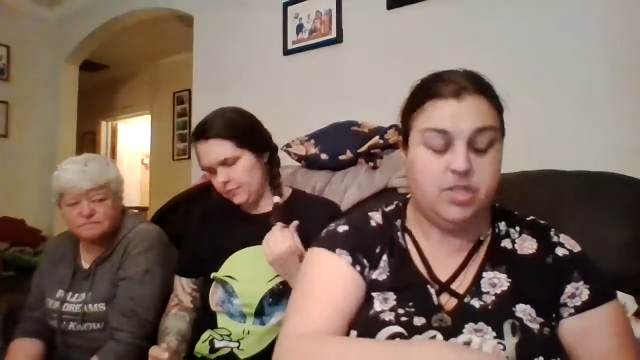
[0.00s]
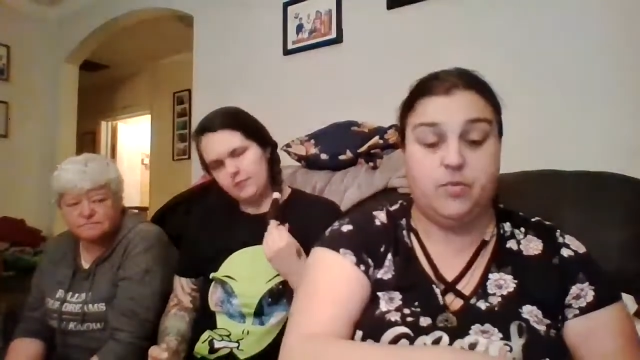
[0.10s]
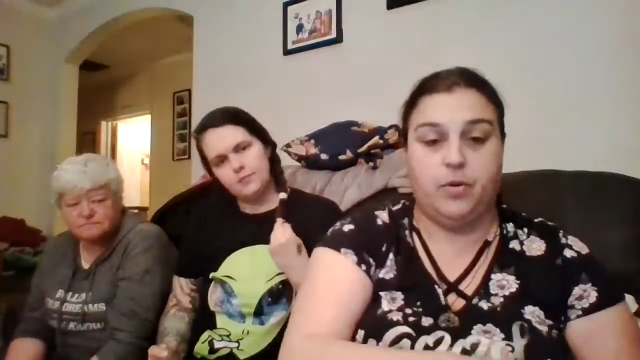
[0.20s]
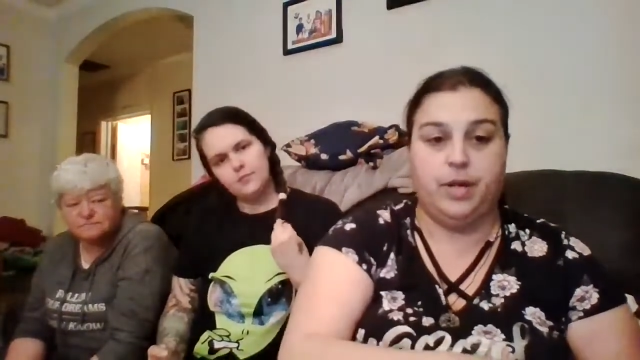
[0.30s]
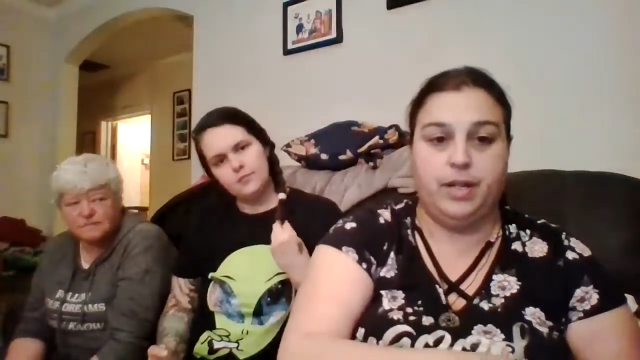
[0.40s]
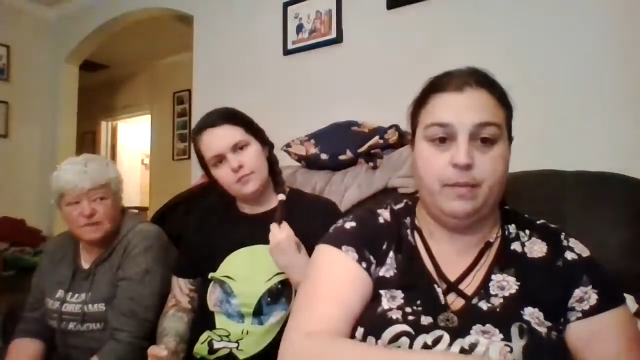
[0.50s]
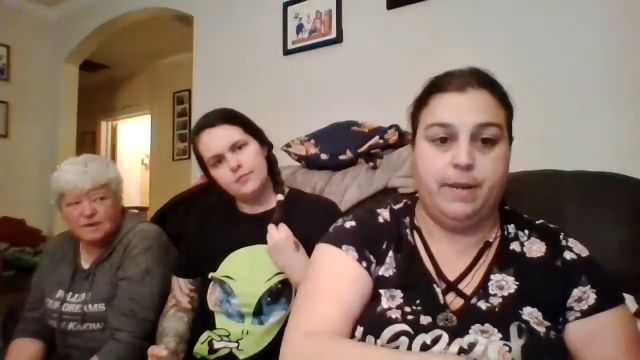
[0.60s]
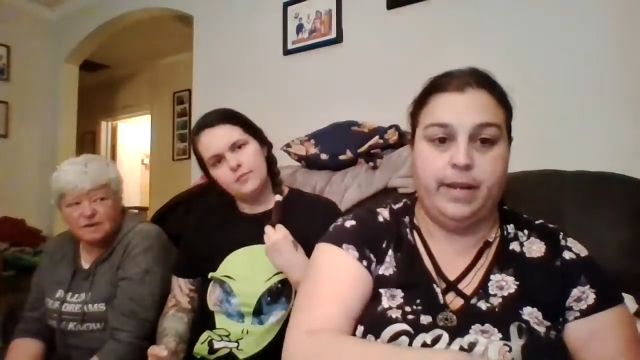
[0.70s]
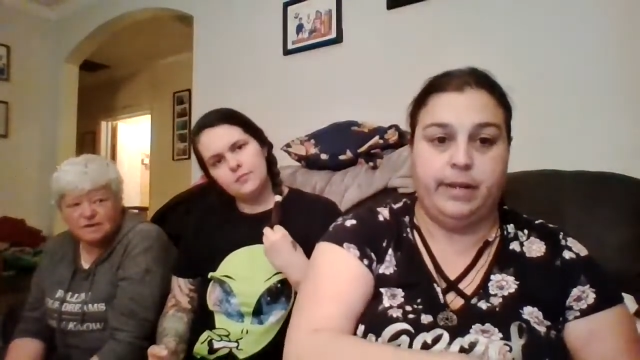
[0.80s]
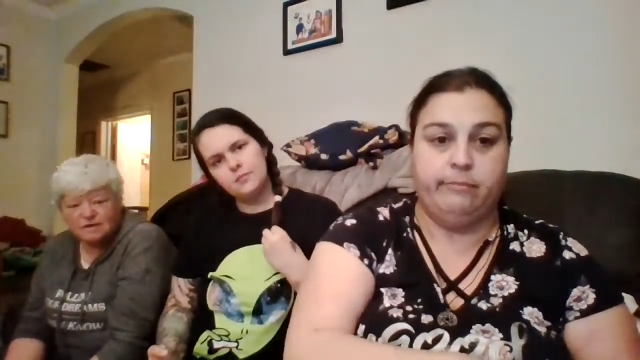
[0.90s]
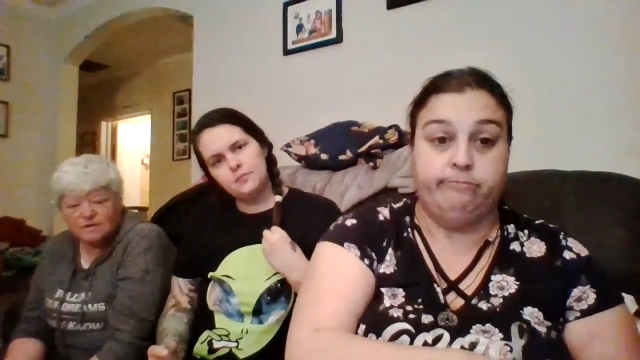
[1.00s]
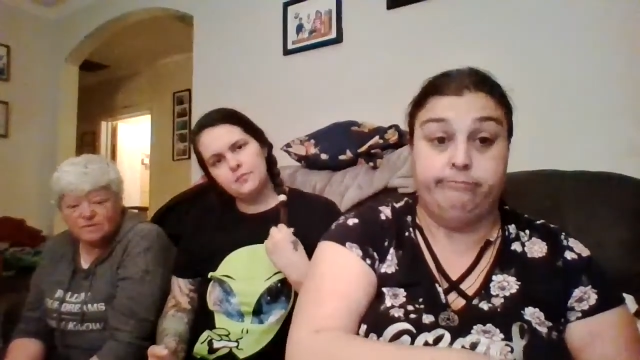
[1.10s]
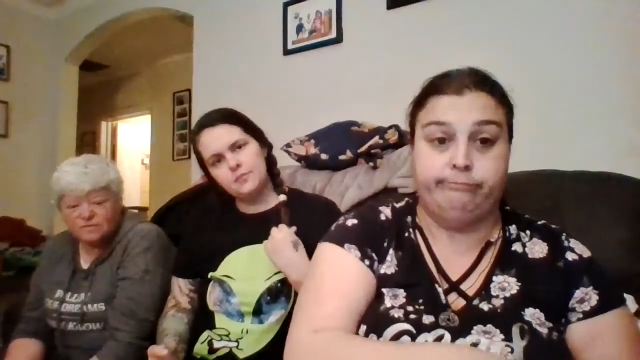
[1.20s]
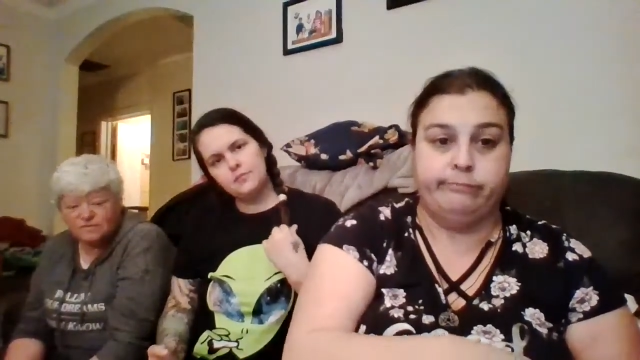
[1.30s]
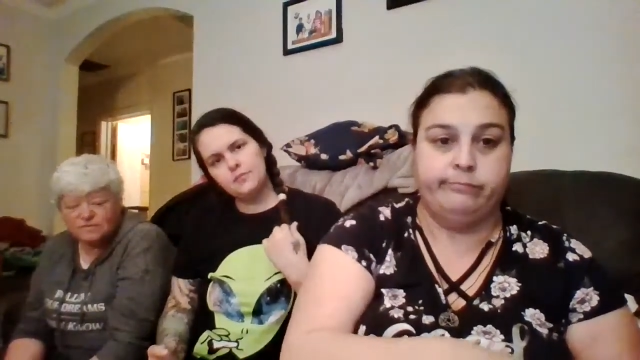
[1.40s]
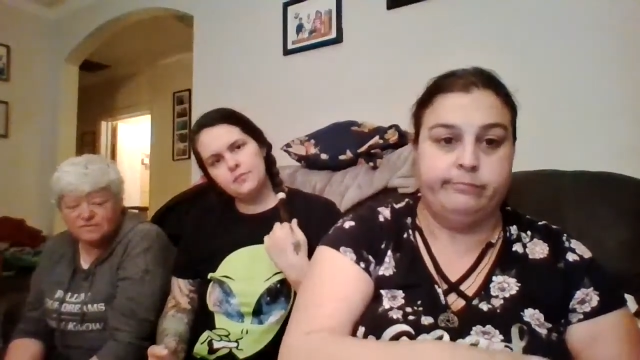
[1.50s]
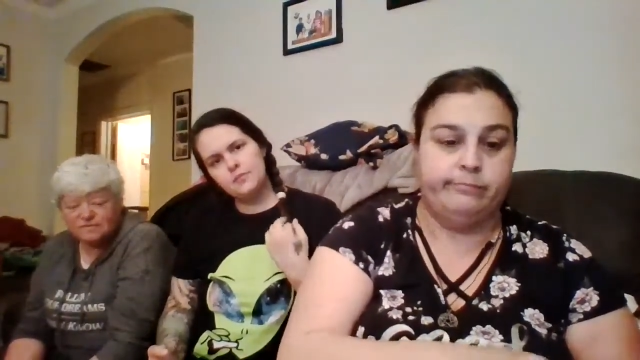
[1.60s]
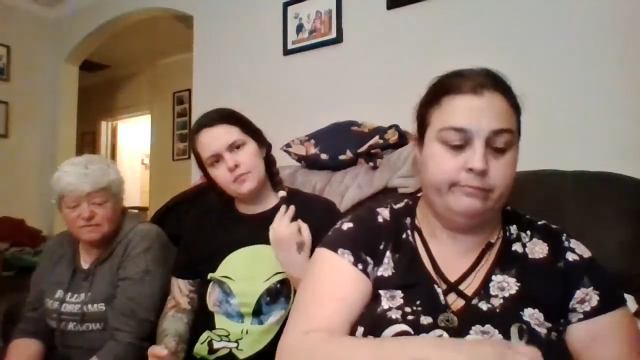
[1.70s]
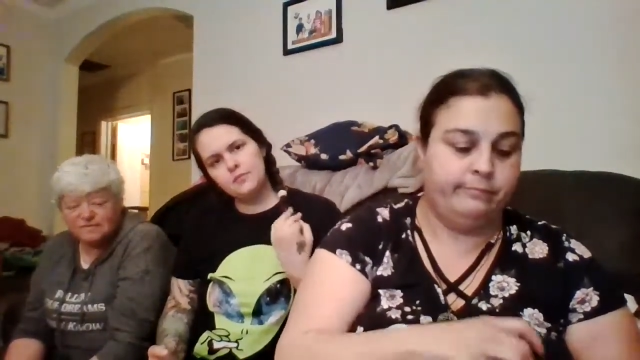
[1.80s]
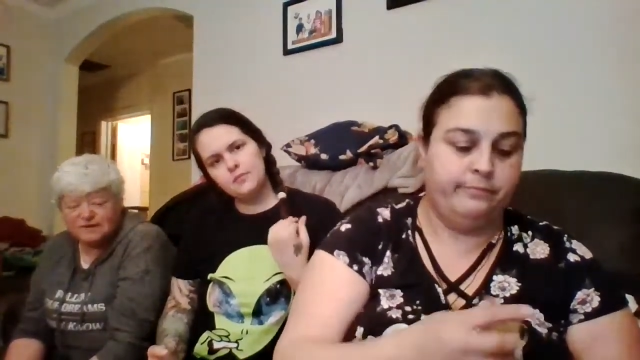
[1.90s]
Speaker 1: just throwing it in the bag.
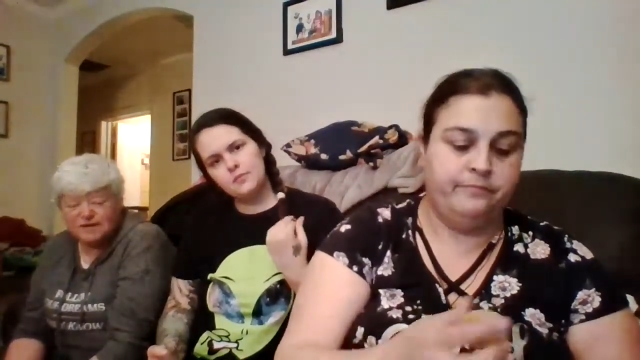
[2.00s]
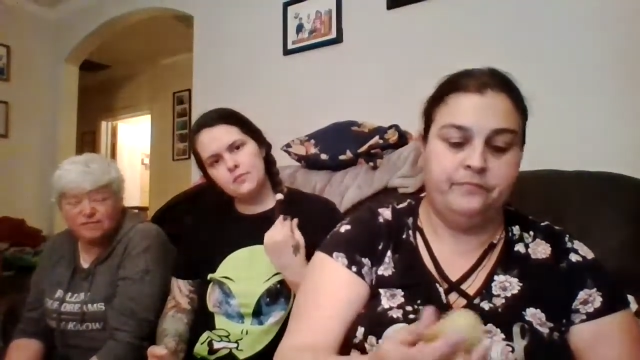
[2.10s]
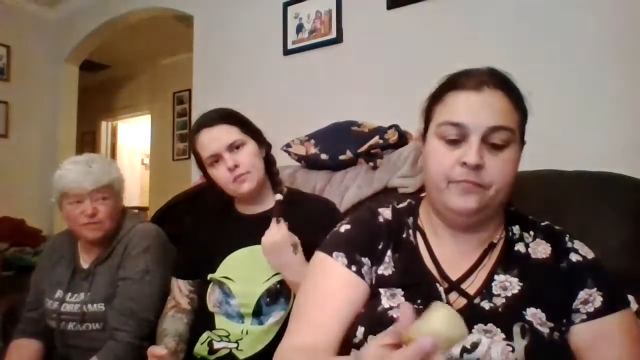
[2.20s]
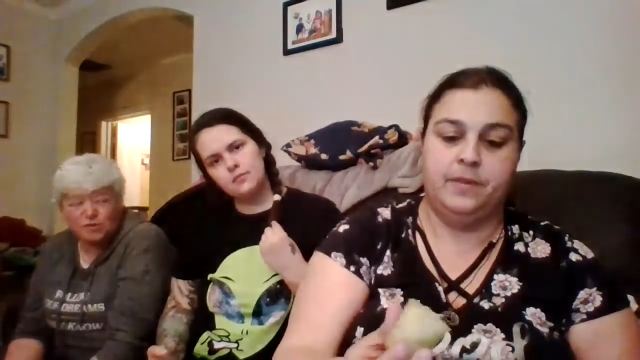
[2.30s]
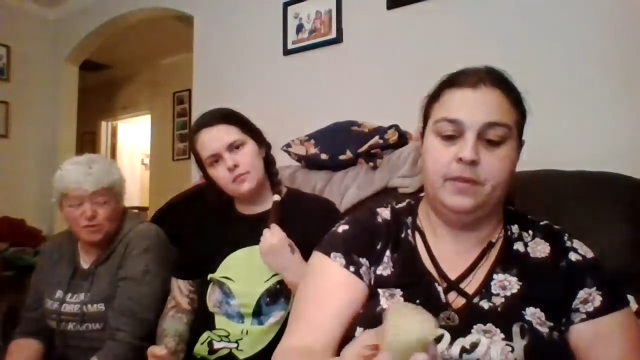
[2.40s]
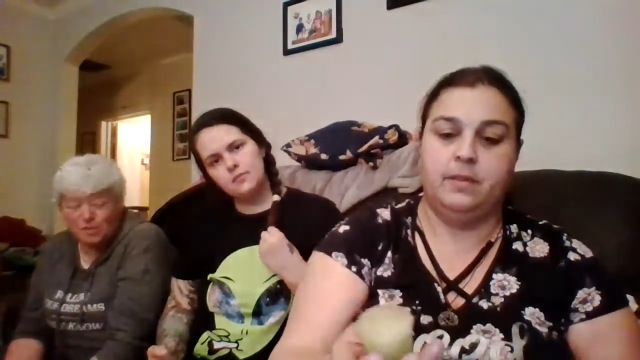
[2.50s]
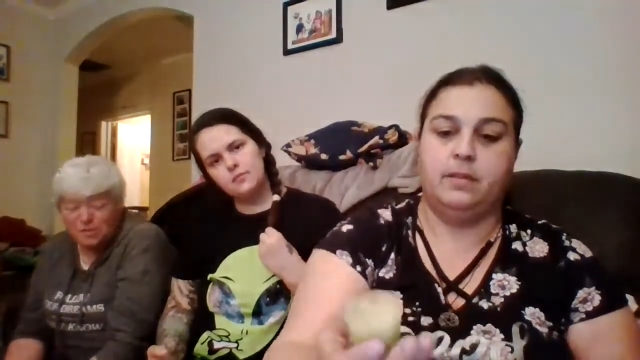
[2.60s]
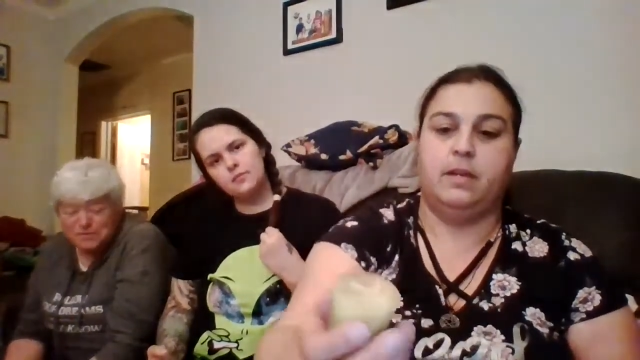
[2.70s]
Speaker 2: Careful!